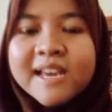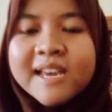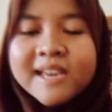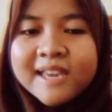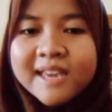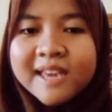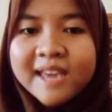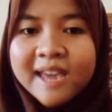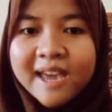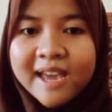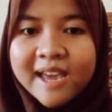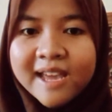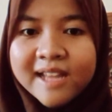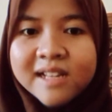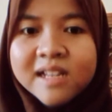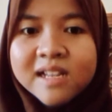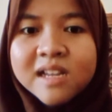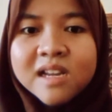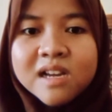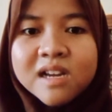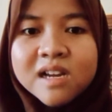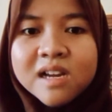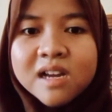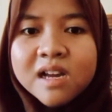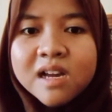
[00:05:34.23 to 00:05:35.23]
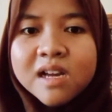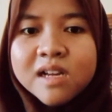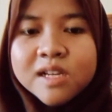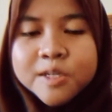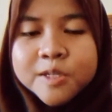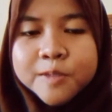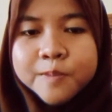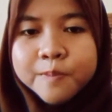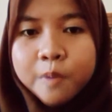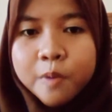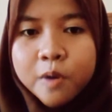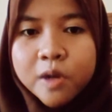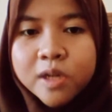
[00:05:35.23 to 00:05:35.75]
he had
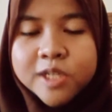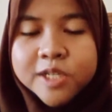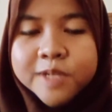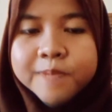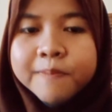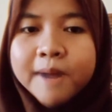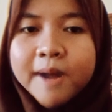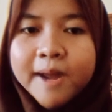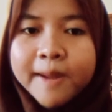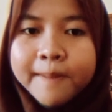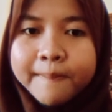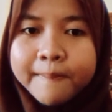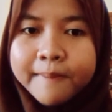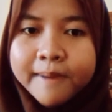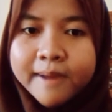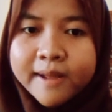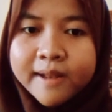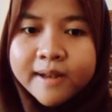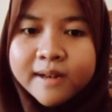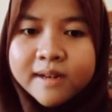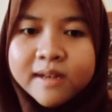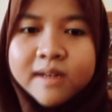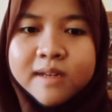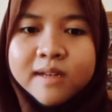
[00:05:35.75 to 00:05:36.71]
spoiled my pen.